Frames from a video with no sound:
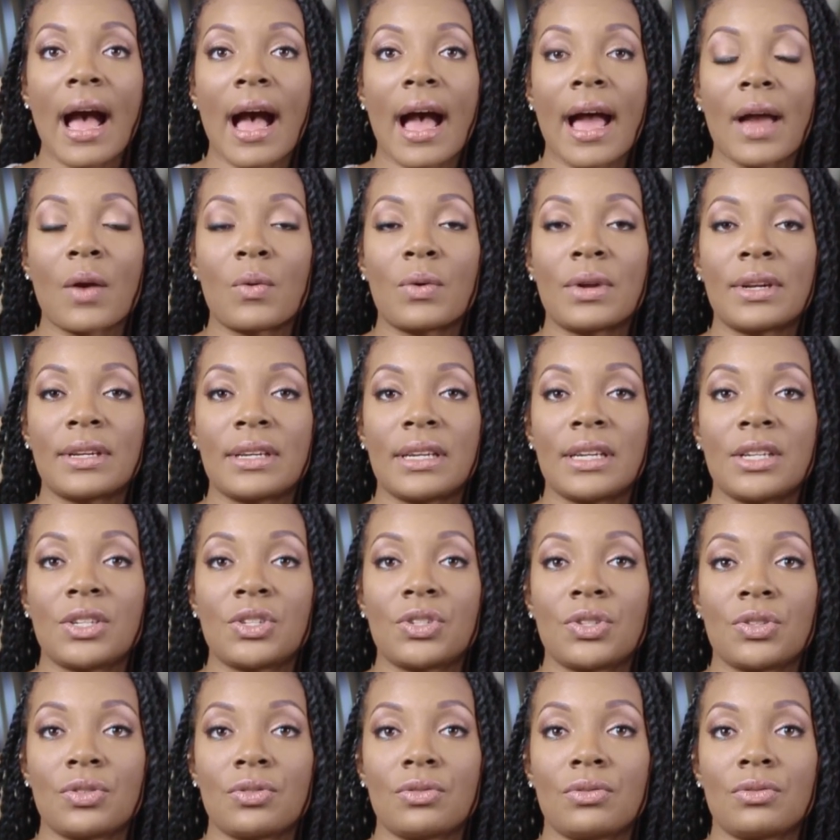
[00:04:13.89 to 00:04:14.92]
I would need
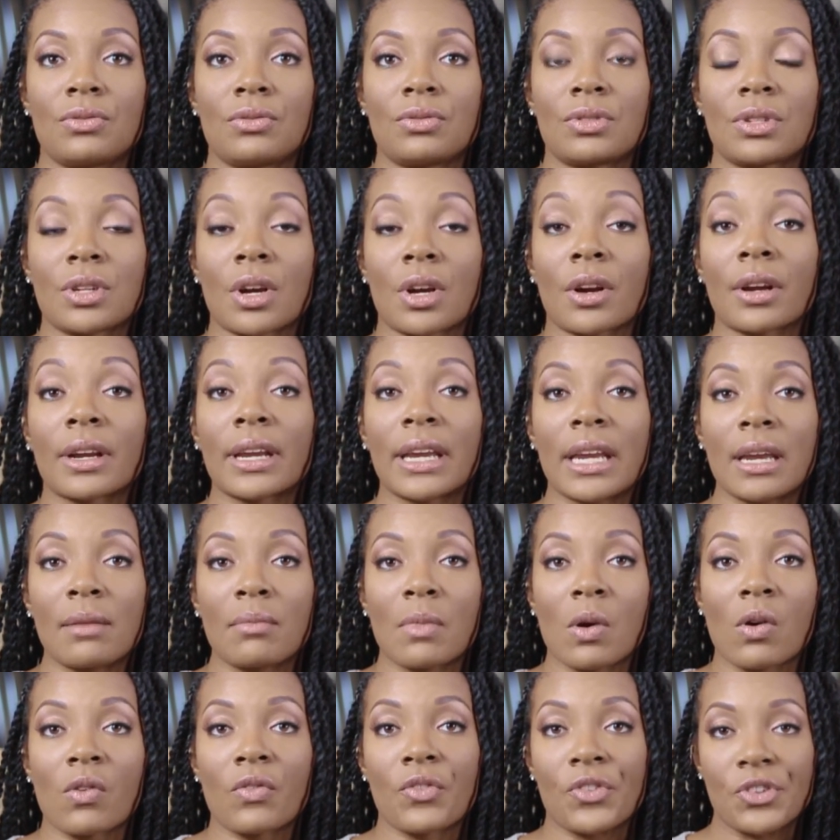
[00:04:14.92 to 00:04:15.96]
to start
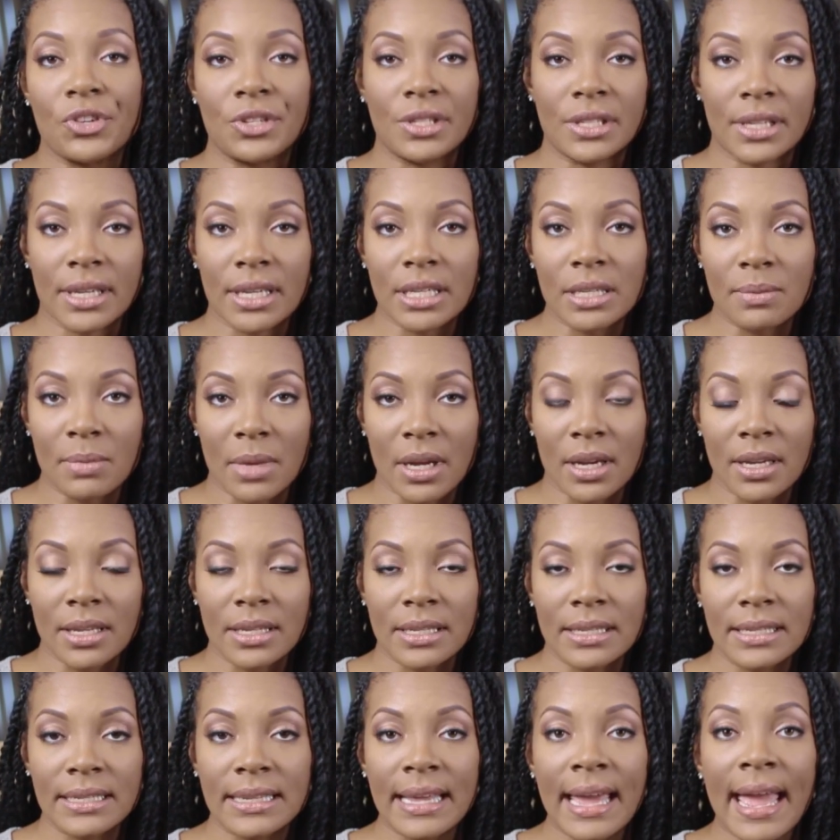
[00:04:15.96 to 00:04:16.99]
chemo for six
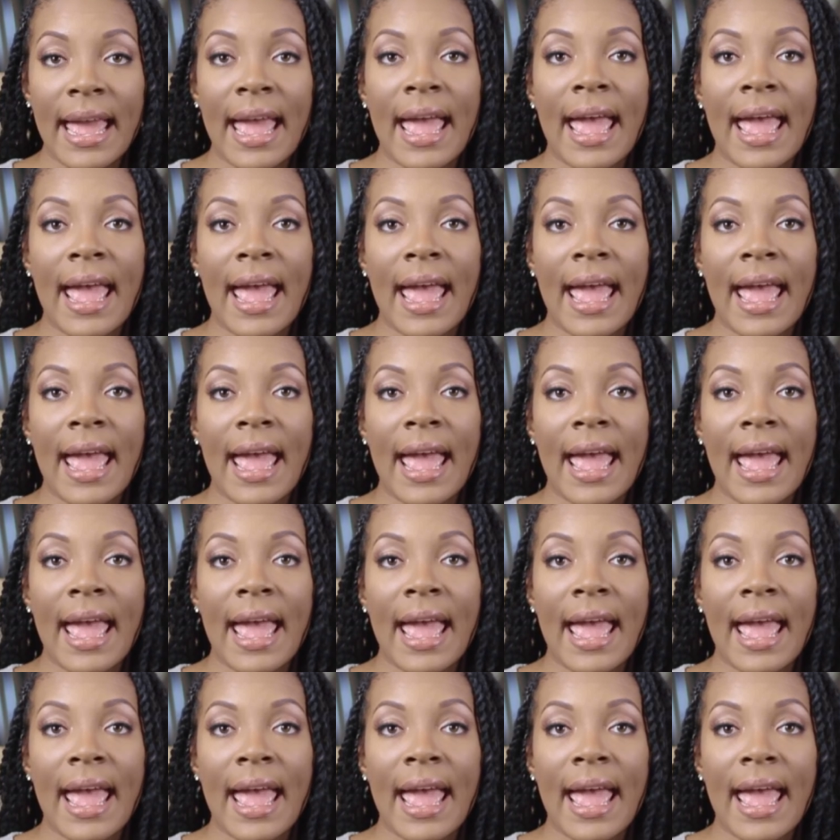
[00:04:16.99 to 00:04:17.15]
months.